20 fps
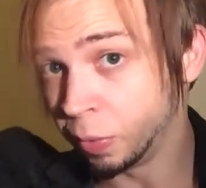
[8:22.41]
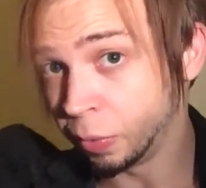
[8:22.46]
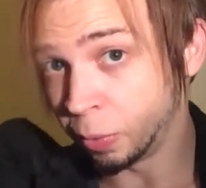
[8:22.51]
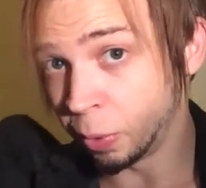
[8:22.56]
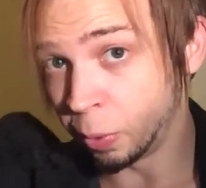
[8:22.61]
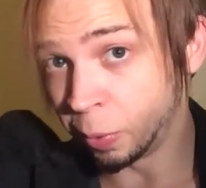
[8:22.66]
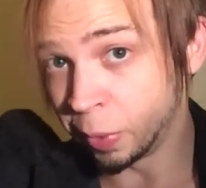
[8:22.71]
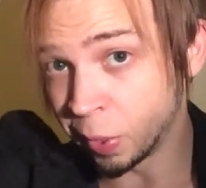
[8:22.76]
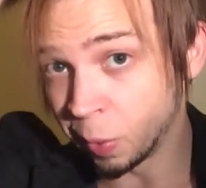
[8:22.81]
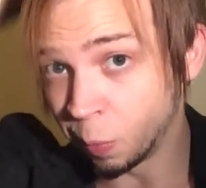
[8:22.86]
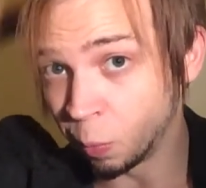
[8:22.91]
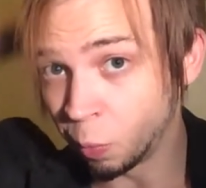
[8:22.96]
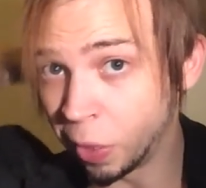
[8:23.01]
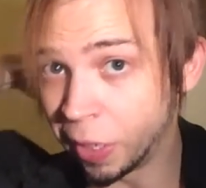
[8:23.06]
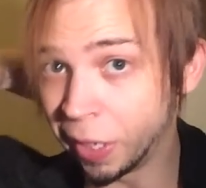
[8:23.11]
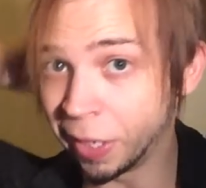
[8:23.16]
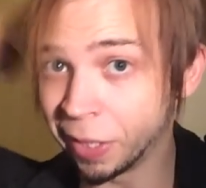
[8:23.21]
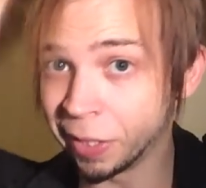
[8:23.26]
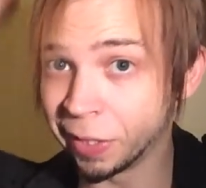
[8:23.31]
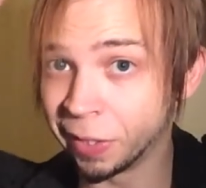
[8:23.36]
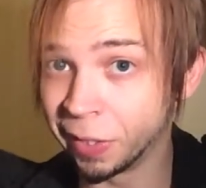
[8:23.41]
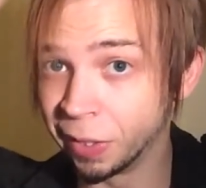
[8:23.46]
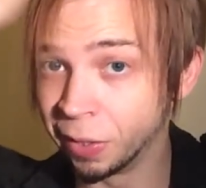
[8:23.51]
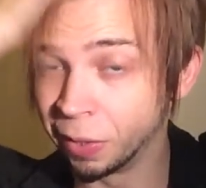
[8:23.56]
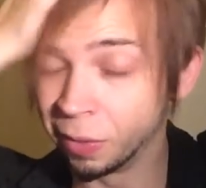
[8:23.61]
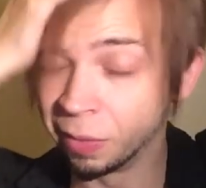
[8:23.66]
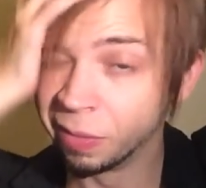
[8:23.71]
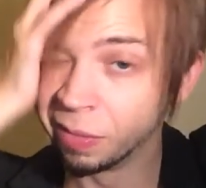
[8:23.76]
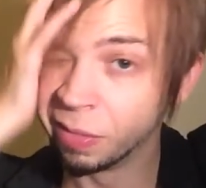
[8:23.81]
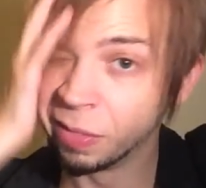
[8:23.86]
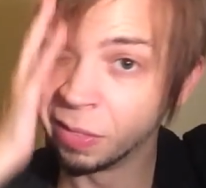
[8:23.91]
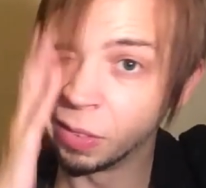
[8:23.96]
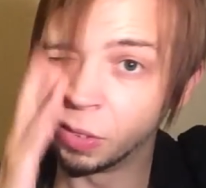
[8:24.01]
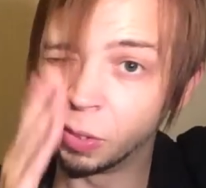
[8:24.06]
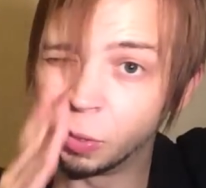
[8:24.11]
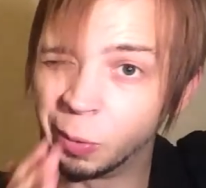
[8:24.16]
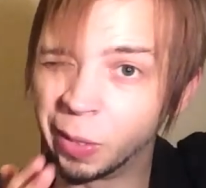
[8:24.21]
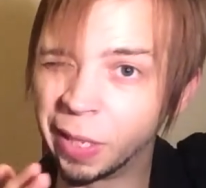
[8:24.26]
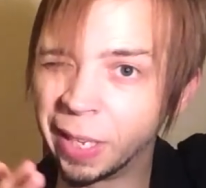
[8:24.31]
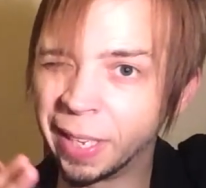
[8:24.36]
throw in some wax and
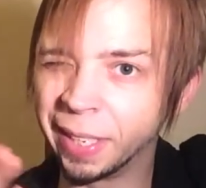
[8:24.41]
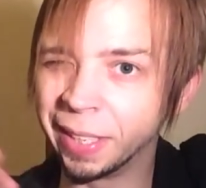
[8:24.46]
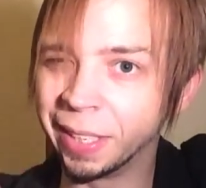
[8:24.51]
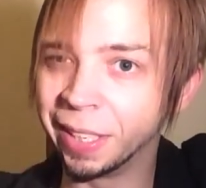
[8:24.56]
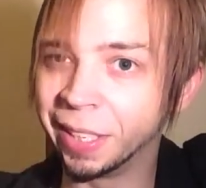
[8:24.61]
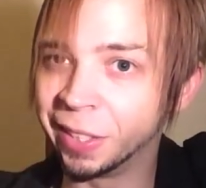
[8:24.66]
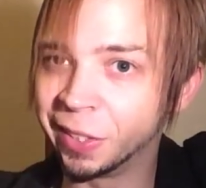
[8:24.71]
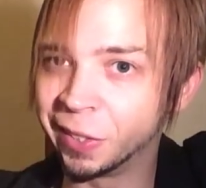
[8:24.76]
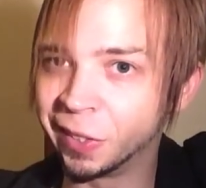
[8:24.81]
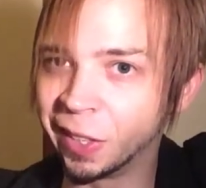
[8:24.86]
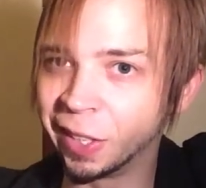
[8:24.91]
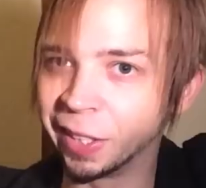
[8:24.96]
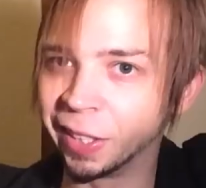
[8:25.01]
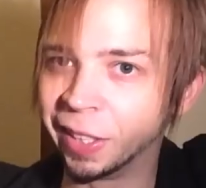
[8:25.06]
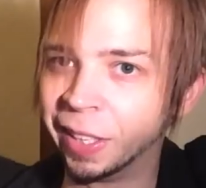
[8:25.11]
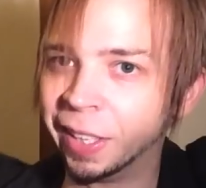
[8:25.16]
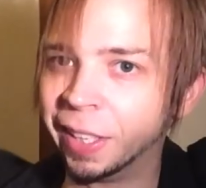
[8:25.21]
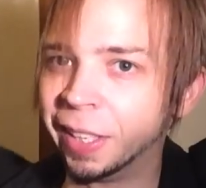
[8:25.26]
do that and it's done.